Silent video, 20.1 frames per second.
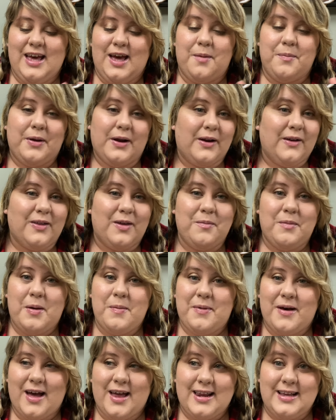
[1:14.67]
apparently my
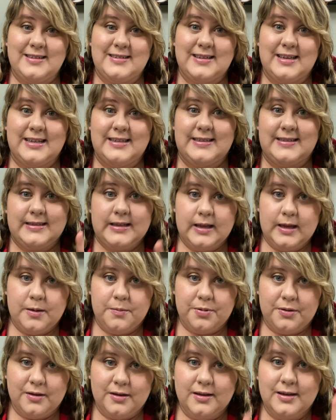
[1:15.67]
body said sleep,
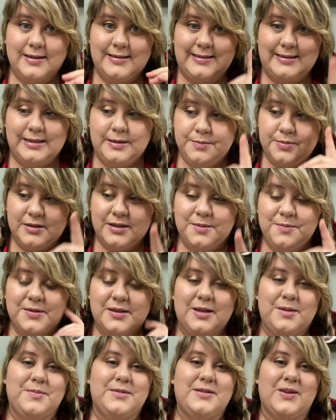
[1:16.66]
sleep, sleep,
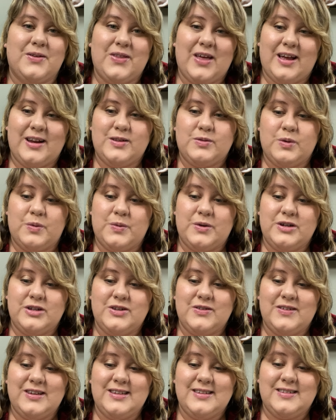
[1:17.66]
sleep. So that is what we're
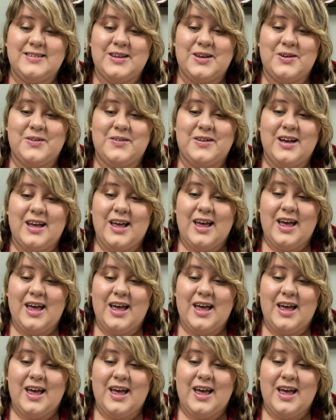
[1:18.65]
doing. So